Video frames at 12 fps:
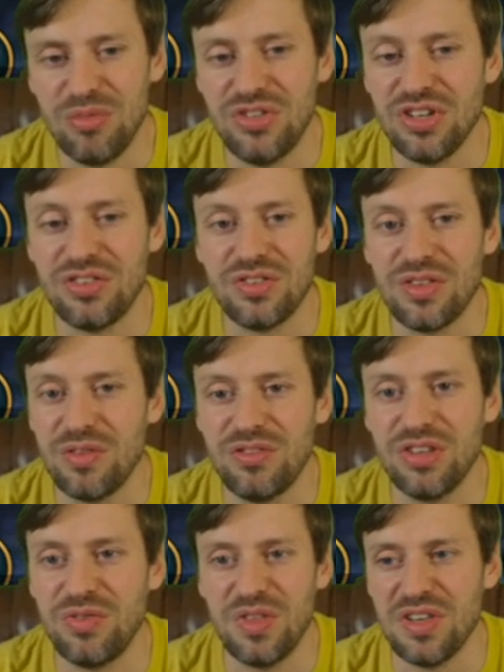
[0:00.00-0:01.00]
just
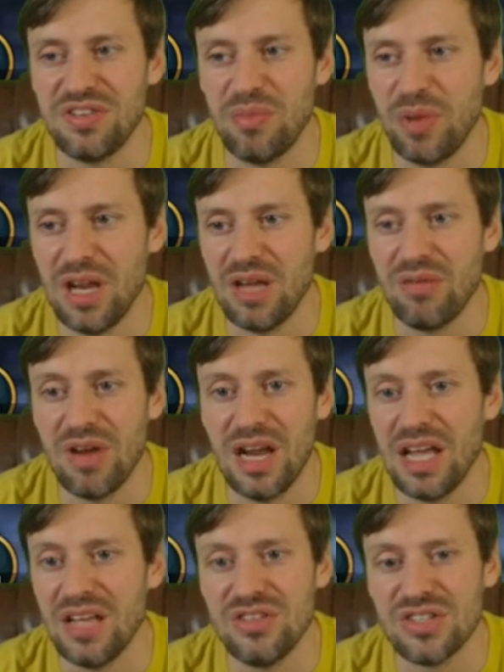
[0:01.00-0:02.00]
just for this ability,
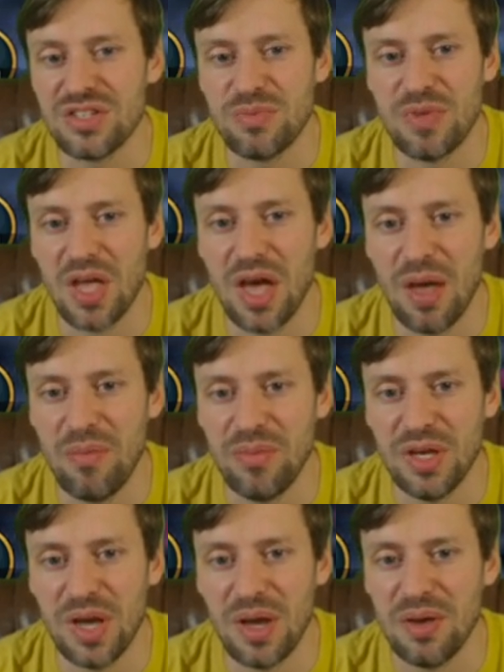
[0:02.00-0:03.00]
really, just um, you
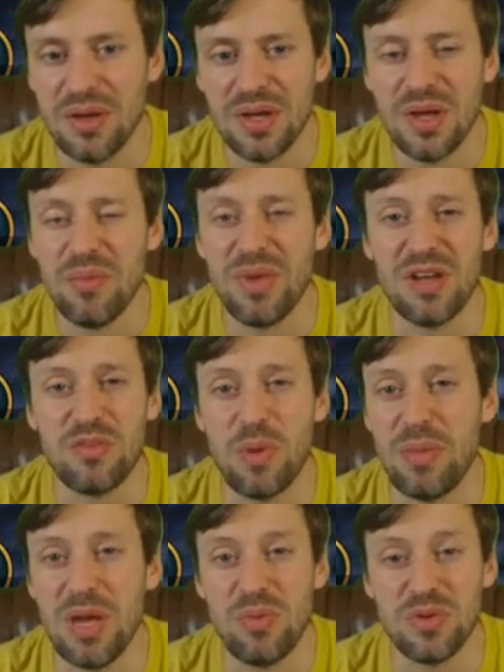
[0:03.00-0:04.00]
know, being able to put
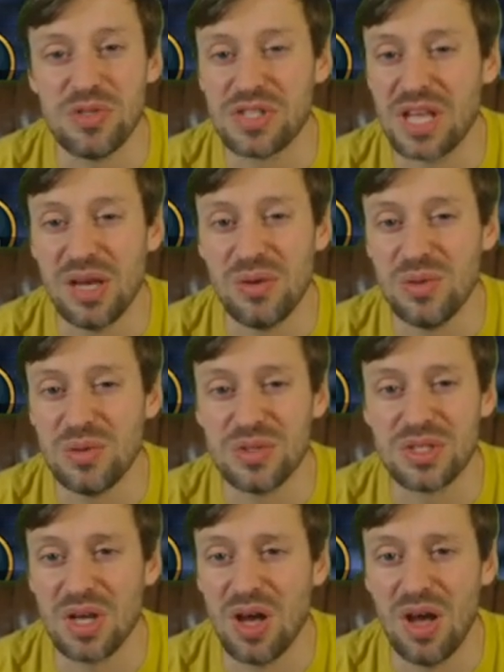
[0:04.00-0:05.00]
people's
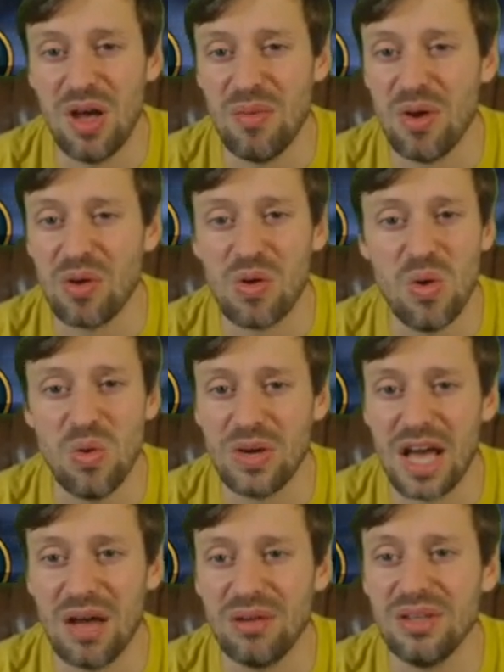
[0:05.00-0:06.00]
skills um, on
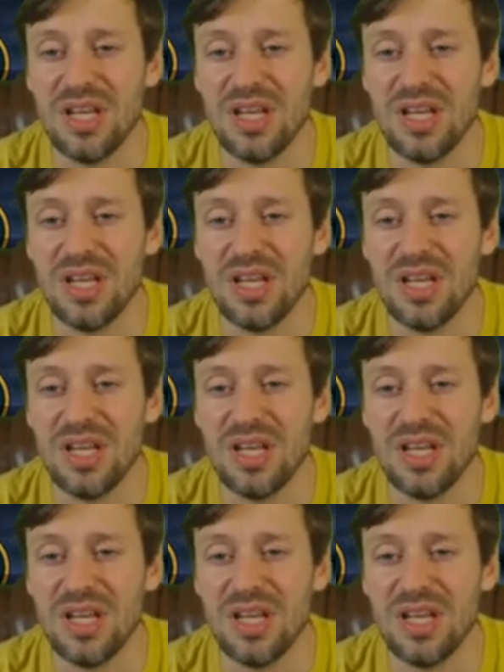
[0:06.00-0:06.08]
cooldown